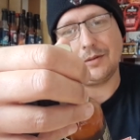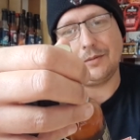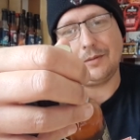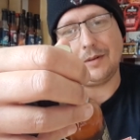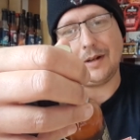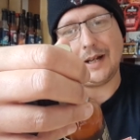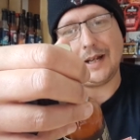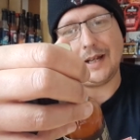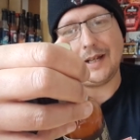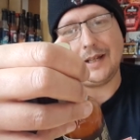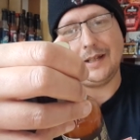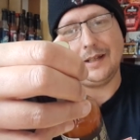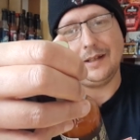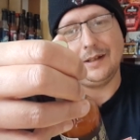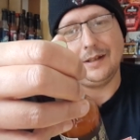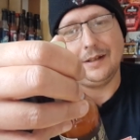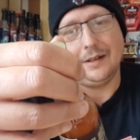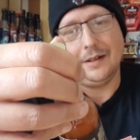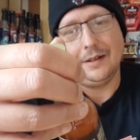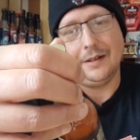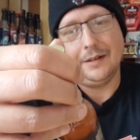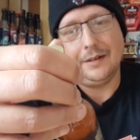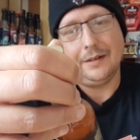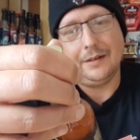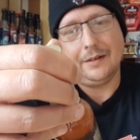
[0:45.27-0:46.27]
away
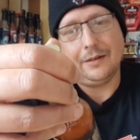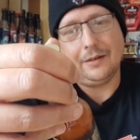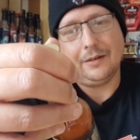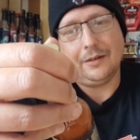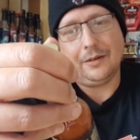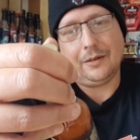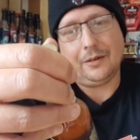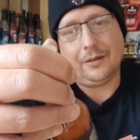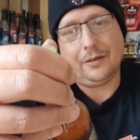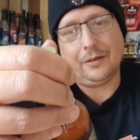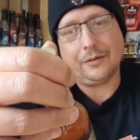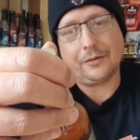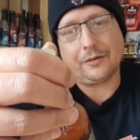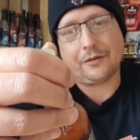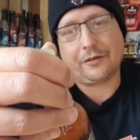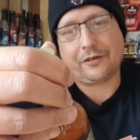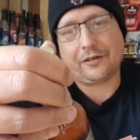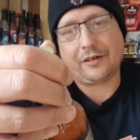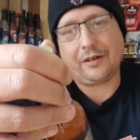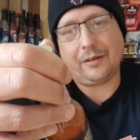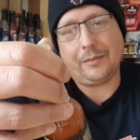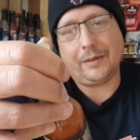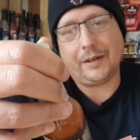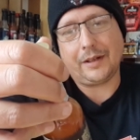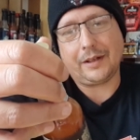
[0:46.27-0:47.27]
on
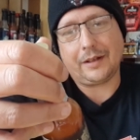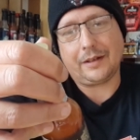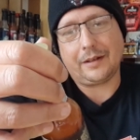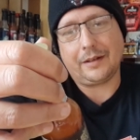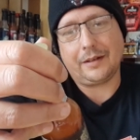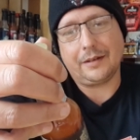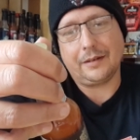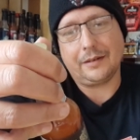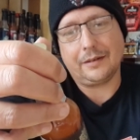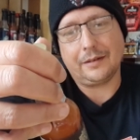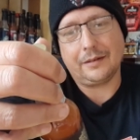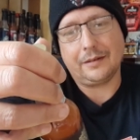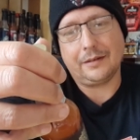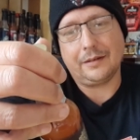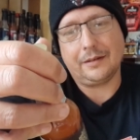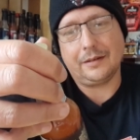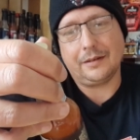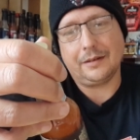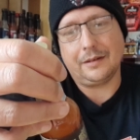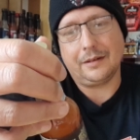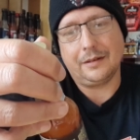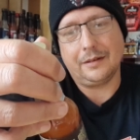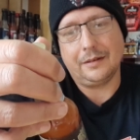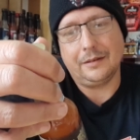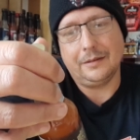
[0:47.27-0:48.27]
something.
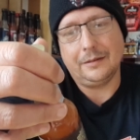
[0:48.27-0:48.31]
Mm.